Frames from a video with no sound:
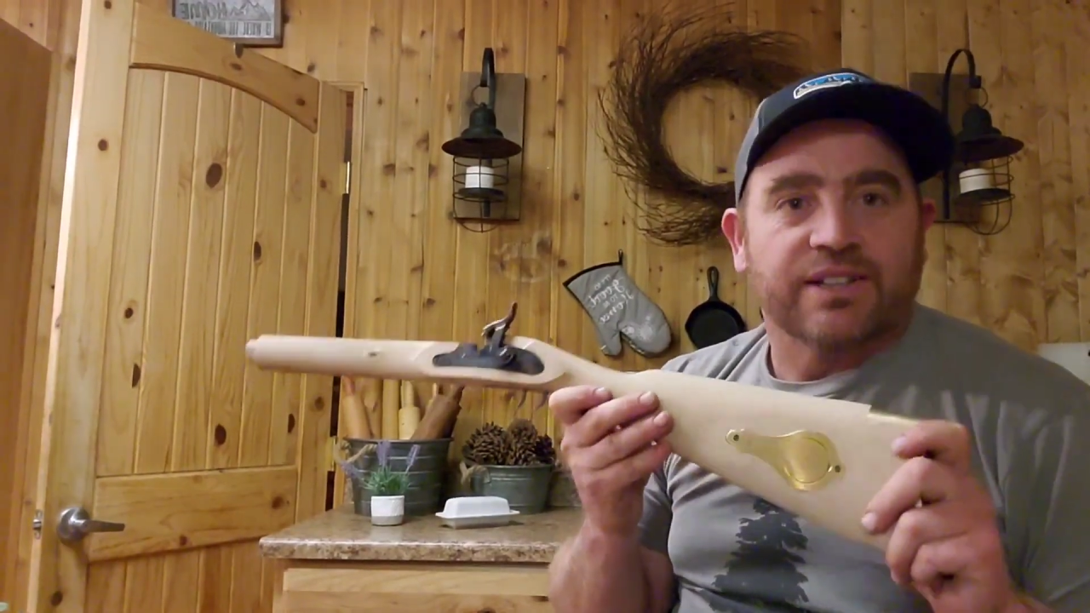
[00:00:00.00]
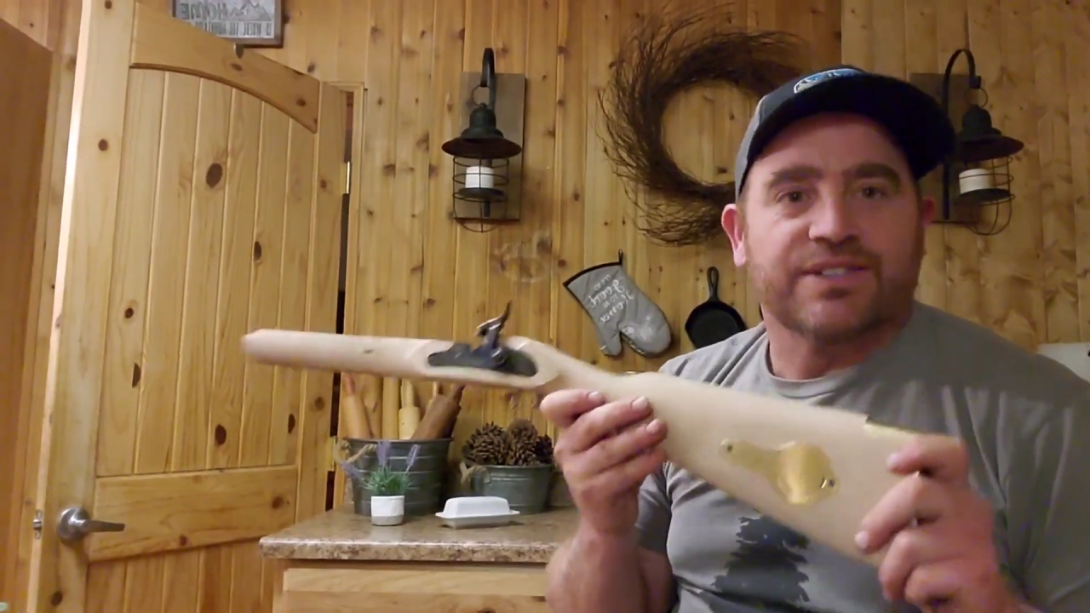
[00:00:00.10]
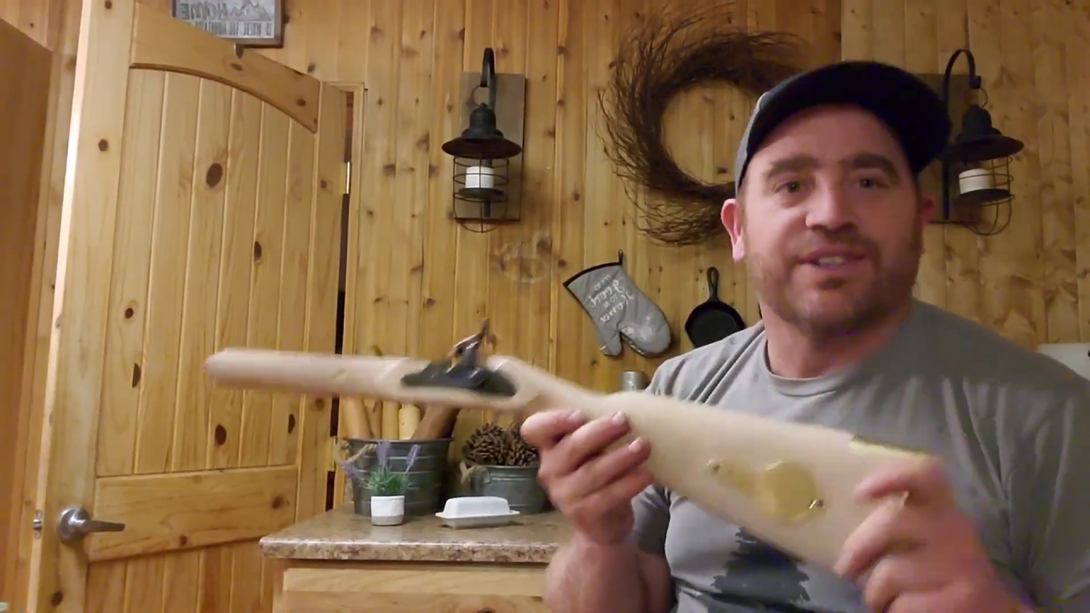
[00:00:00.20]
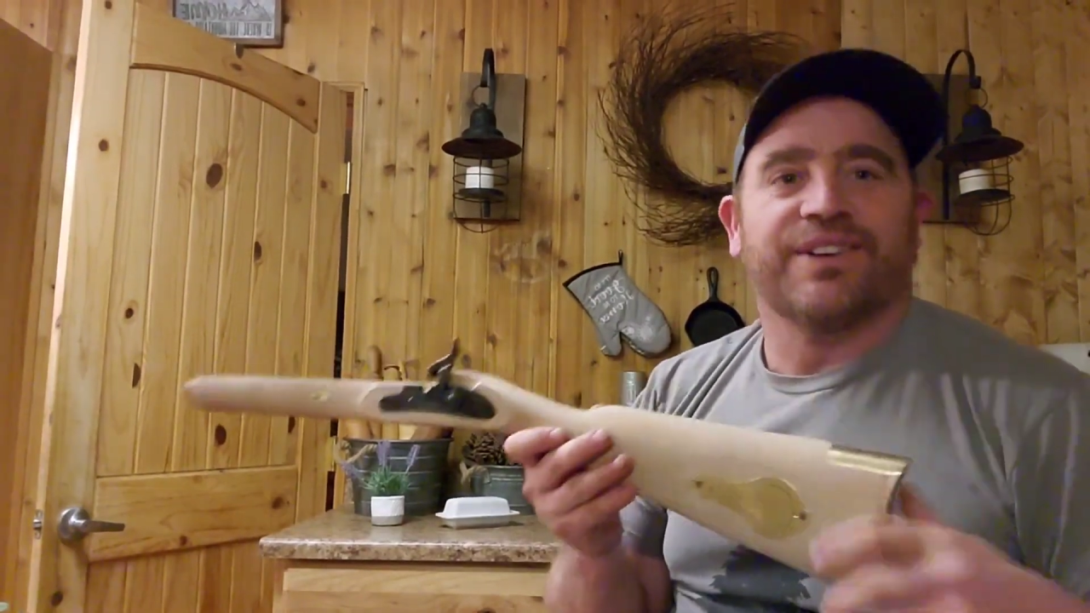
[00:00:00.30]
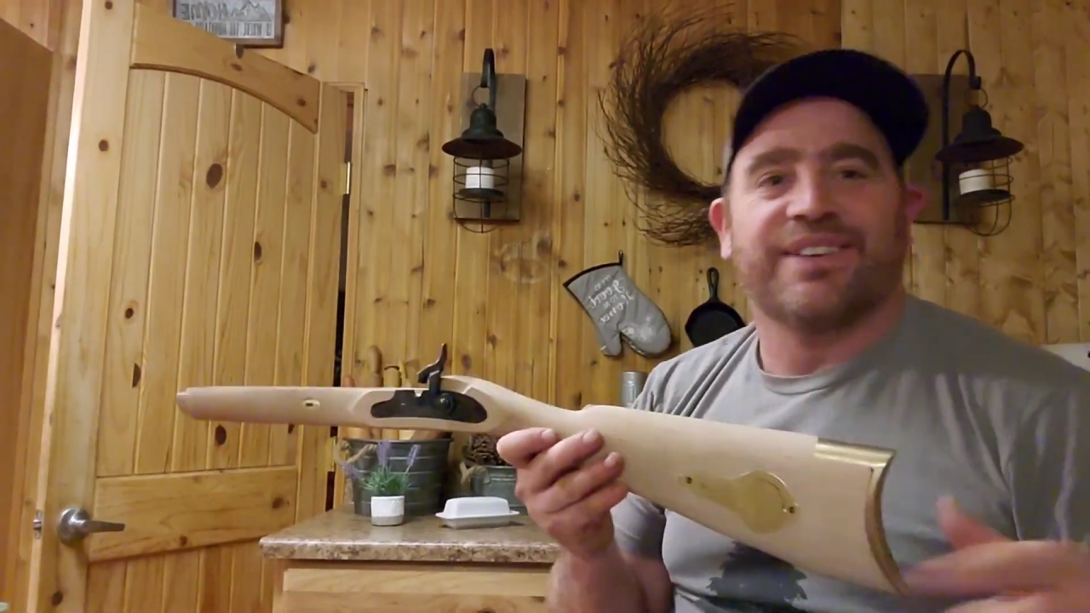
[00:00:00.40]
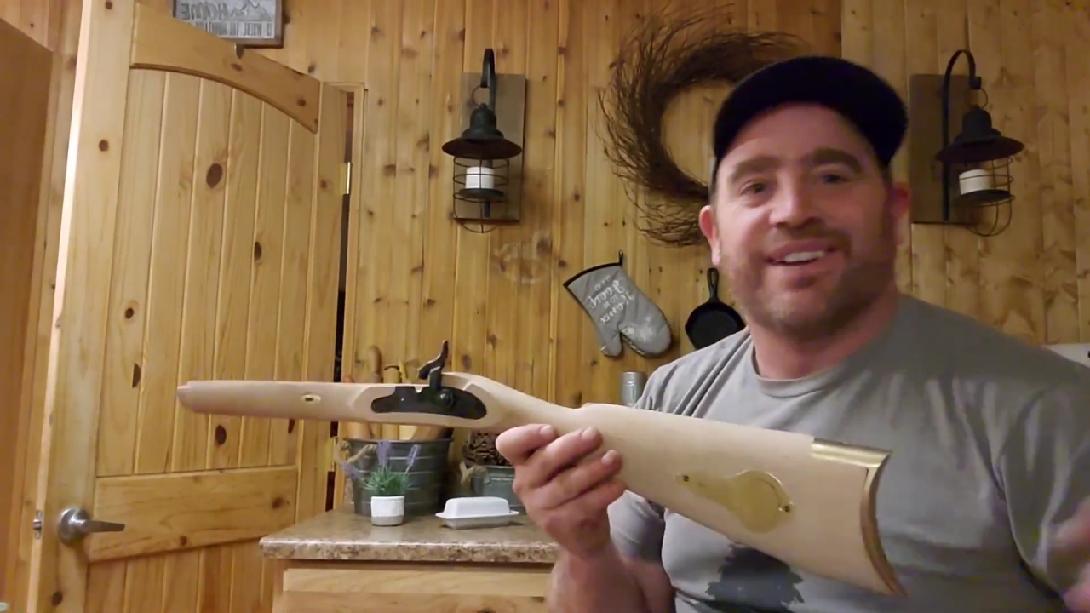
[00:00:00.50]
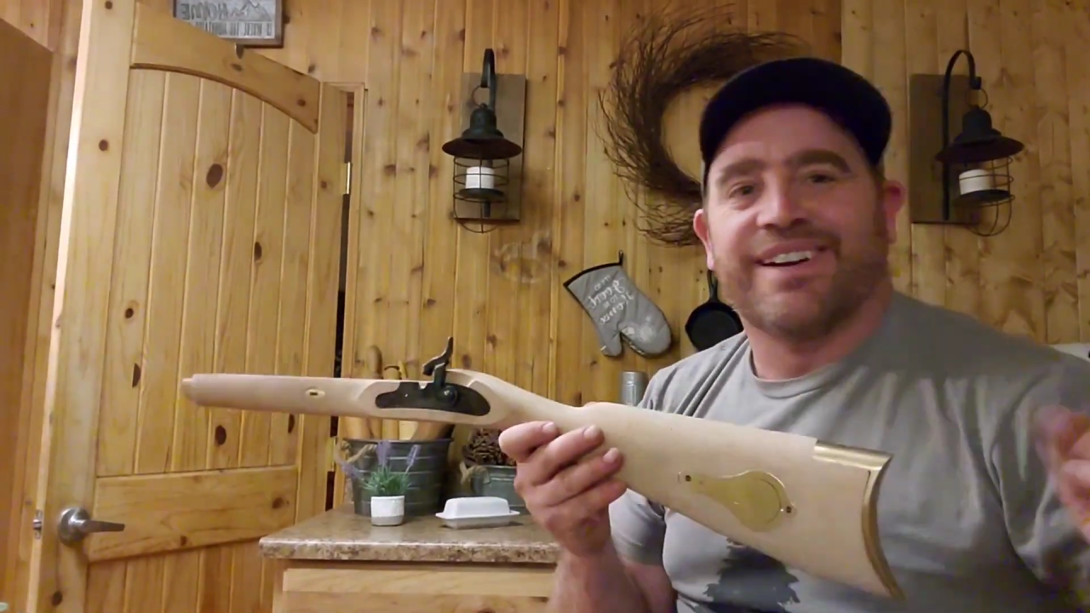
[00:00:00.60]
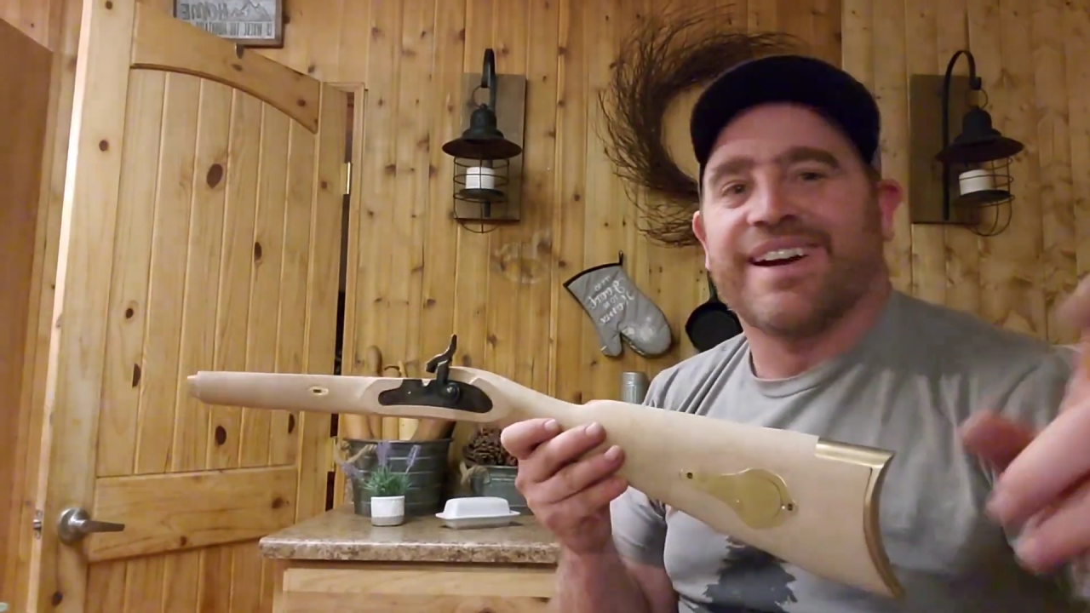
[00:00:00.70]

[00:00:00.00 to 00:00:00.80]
So, all